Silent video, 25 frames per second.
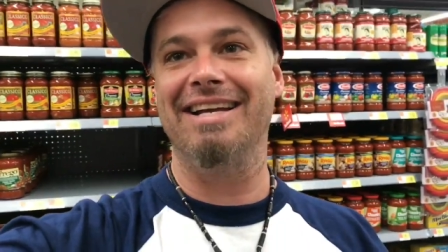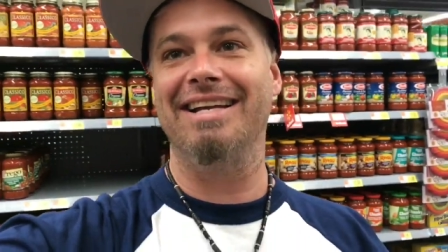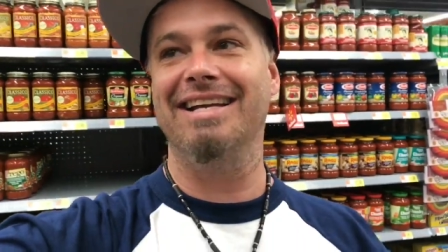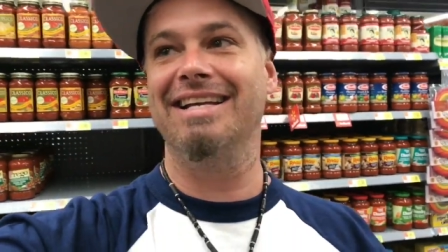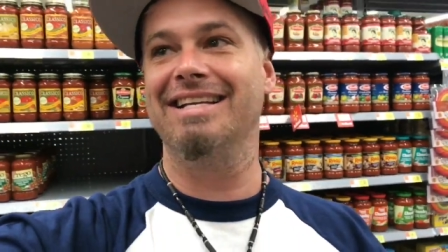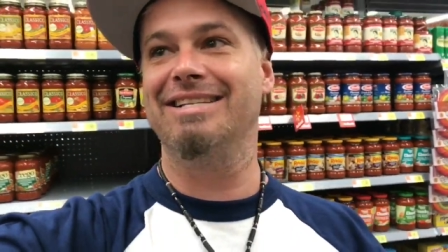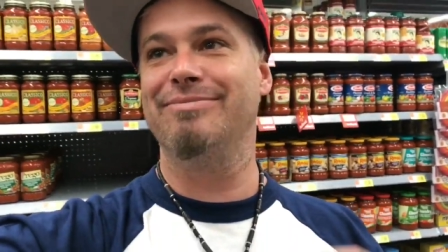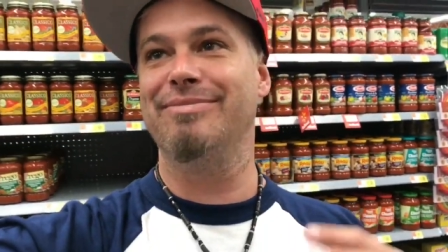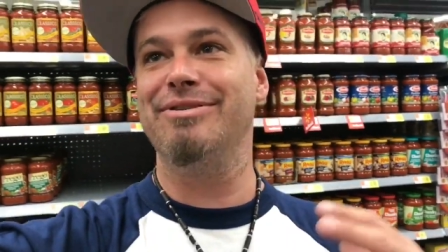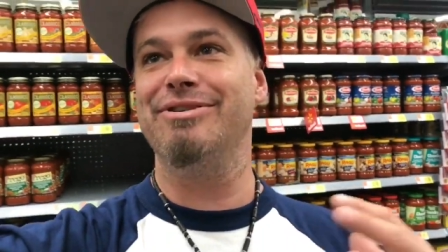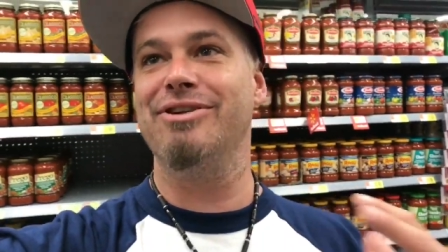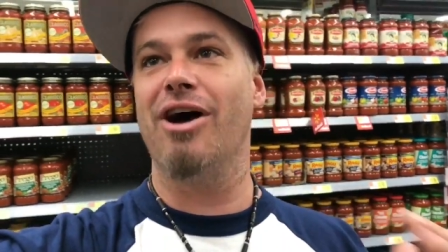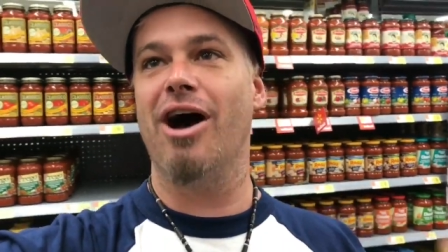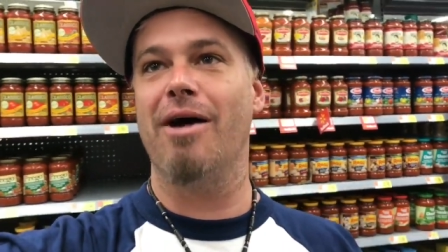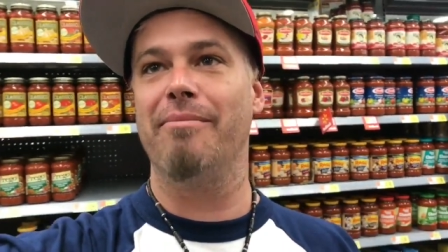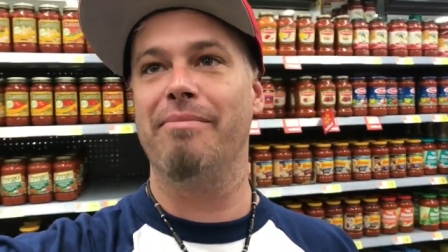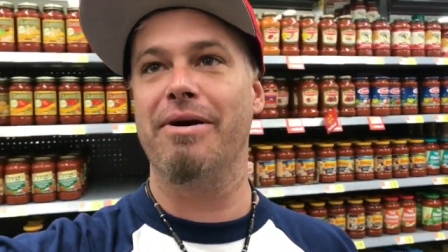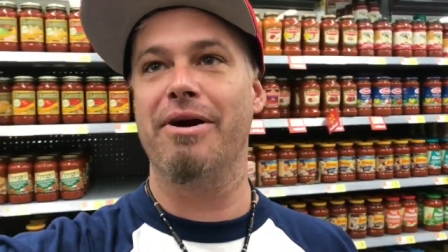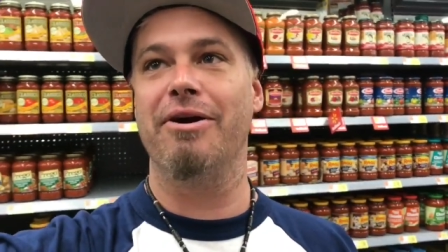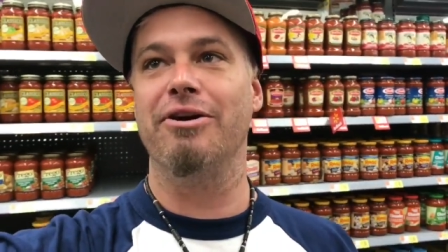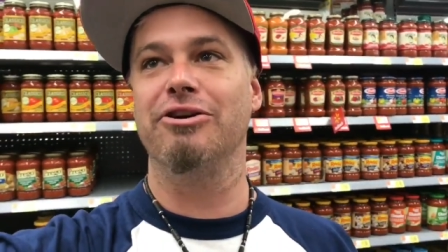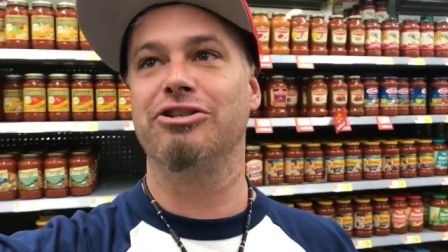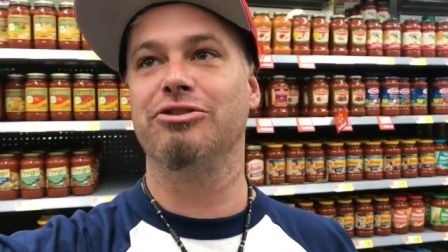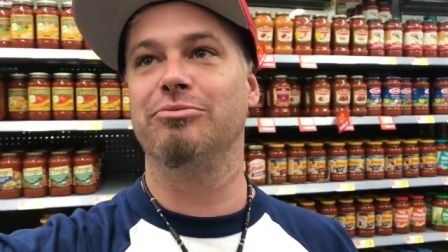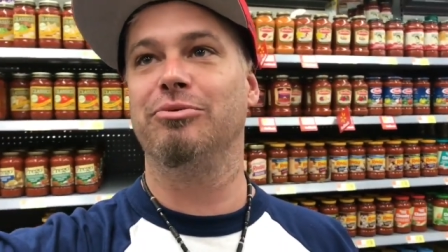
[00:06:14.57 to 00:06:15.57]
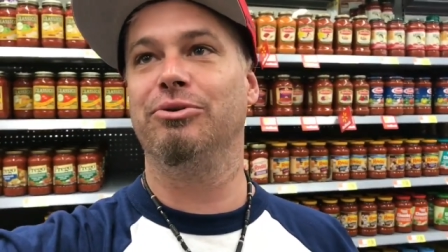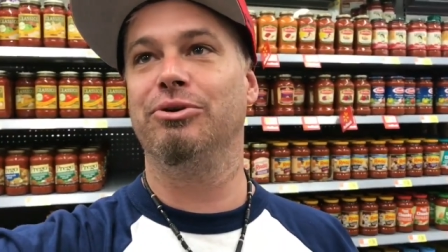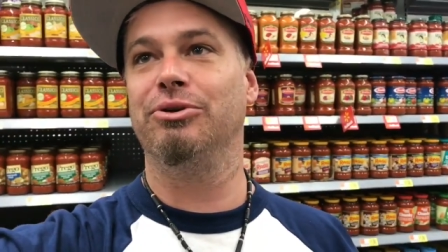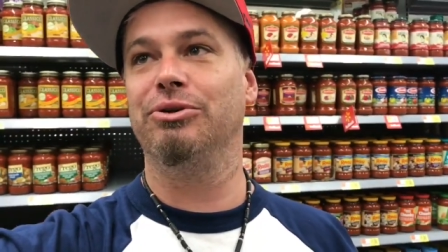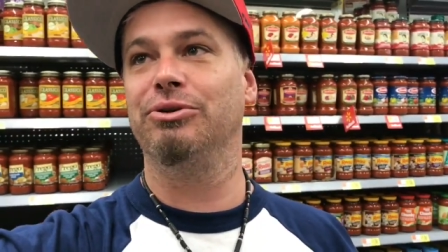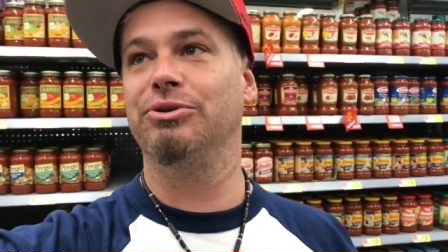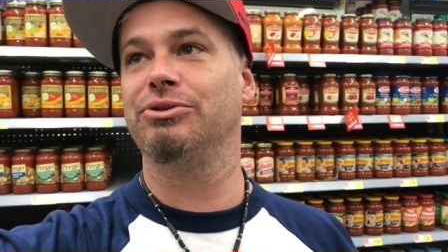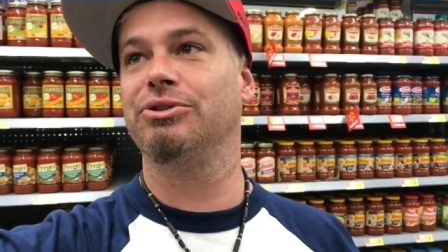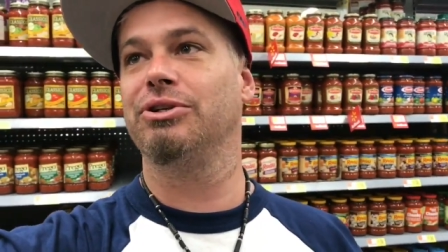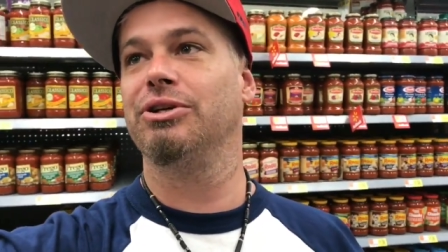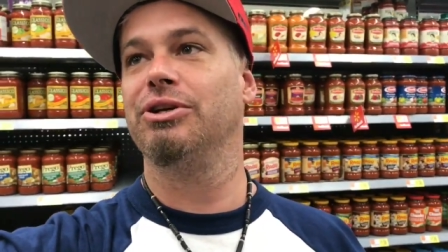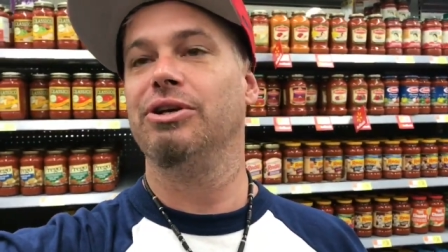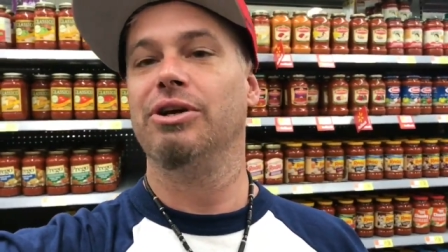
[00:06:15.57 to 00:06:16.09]
it has to be
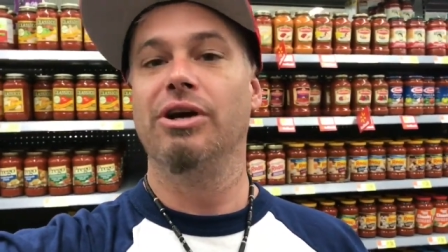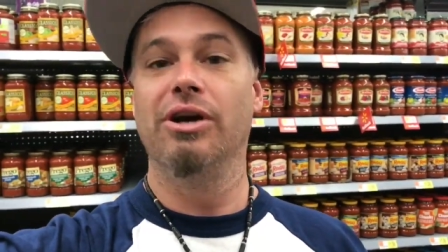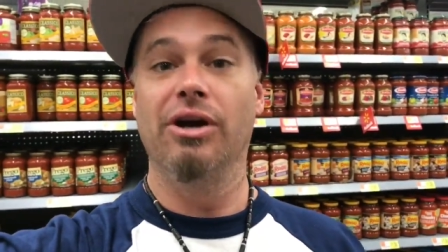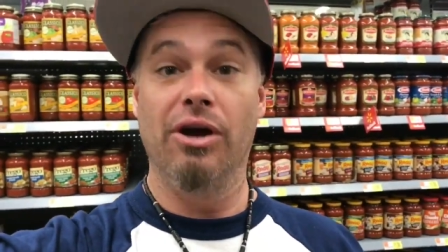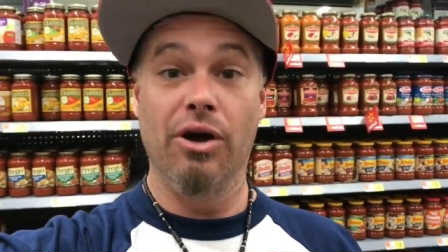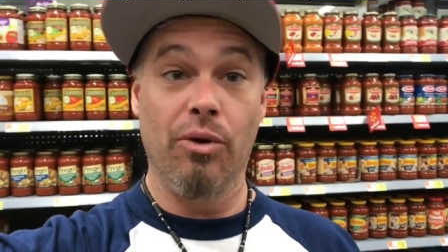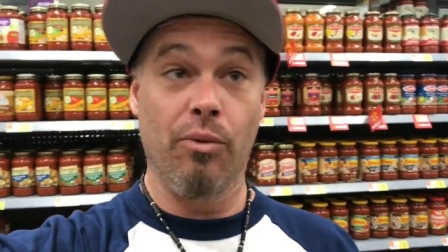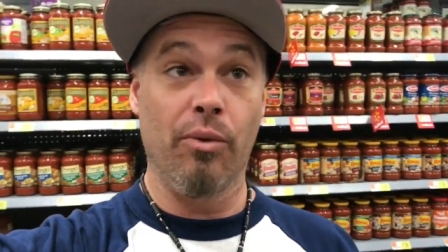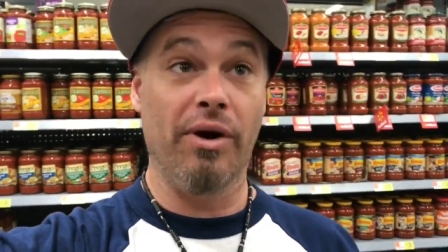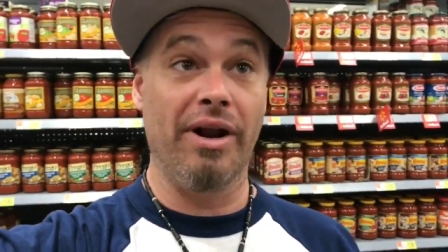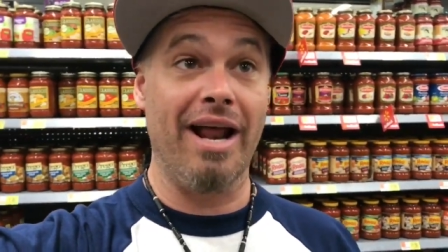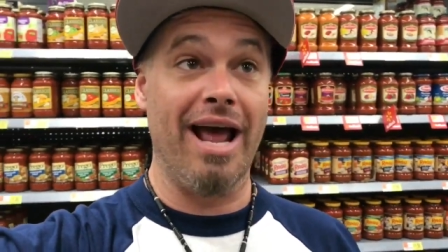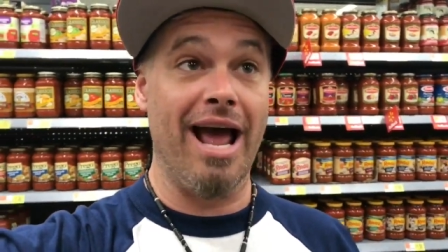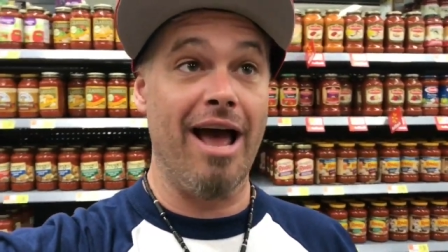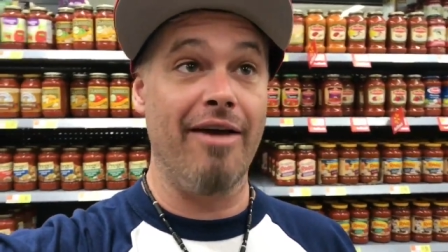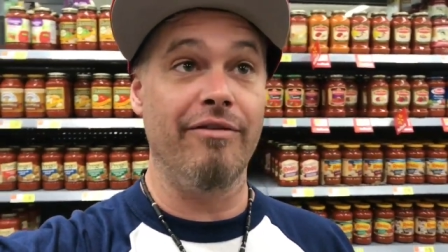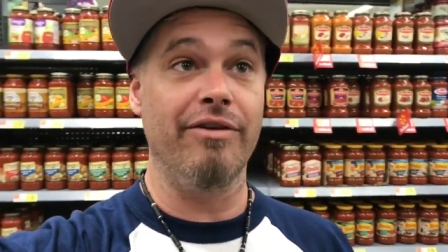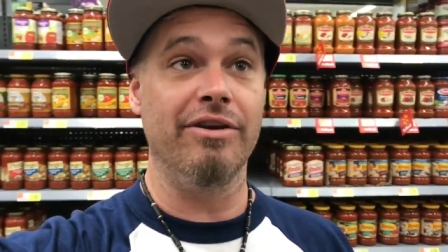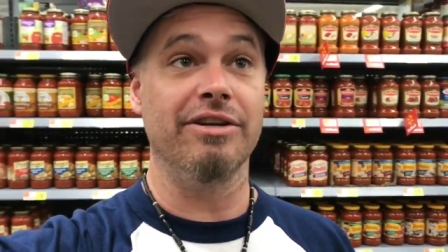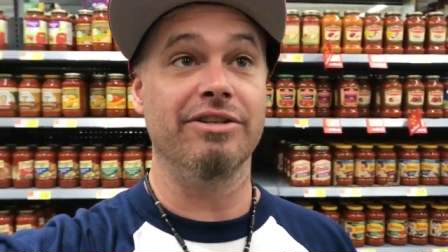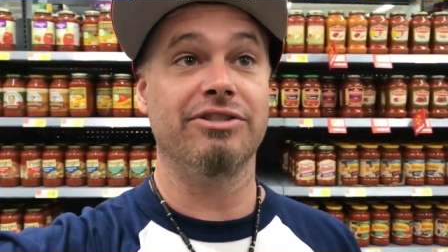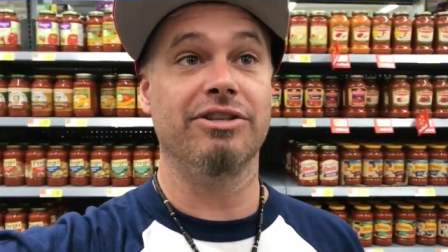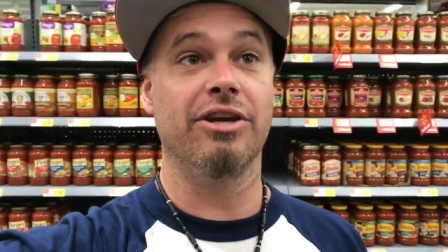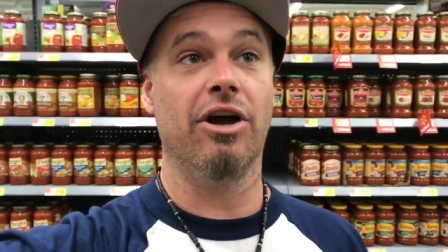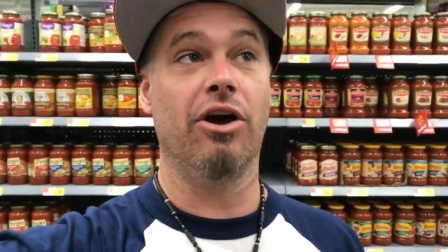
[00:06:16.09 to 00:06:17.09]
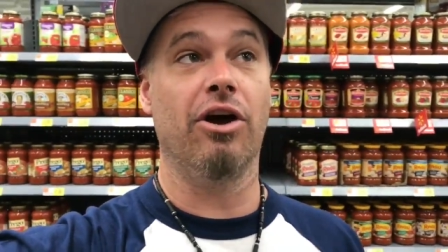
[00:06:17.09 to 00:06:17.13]
non-perishables, what have you.